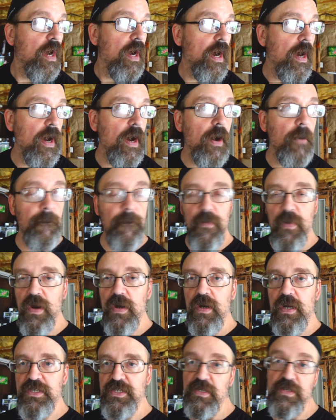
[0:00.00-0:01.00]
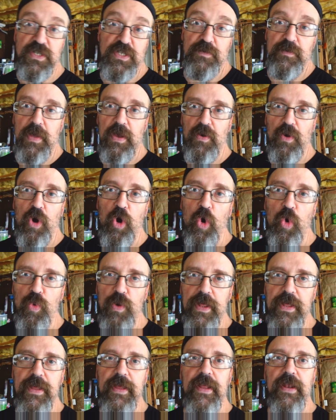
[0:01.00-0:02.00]
I should just be able to
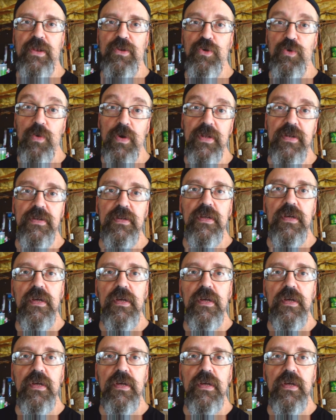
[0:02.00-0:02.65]
hold it and do it.